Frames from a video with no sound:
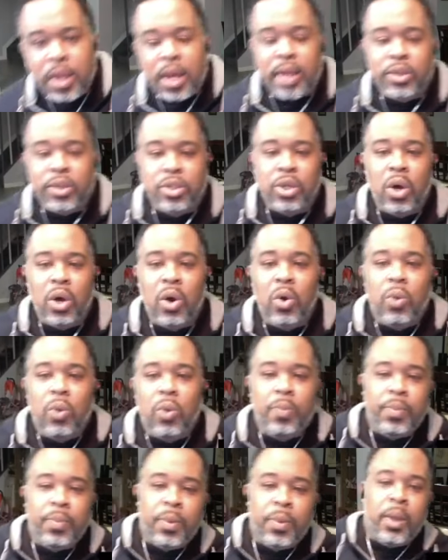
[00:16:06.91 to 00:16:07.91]
And
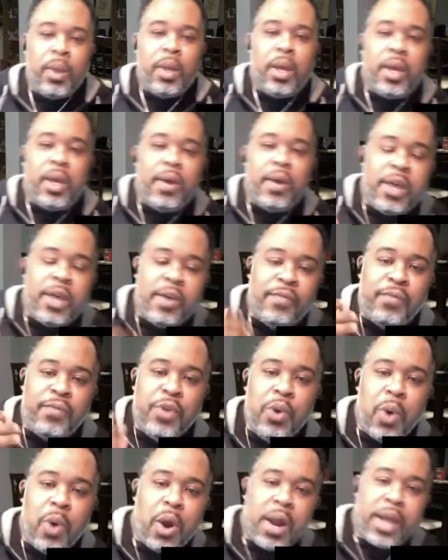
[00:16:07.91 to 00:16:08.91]
so, if
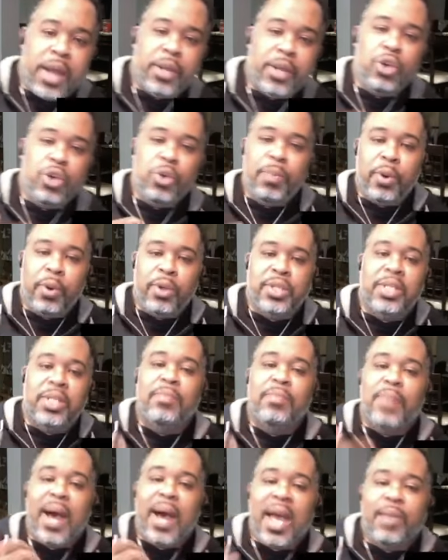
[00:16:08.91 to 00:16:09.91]
you are a new person
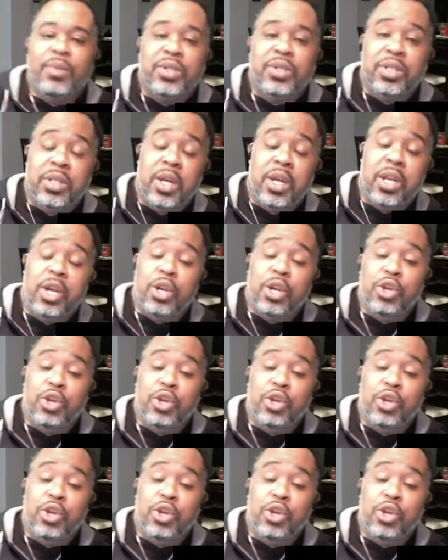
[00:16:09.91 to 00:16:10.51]
in Bible study,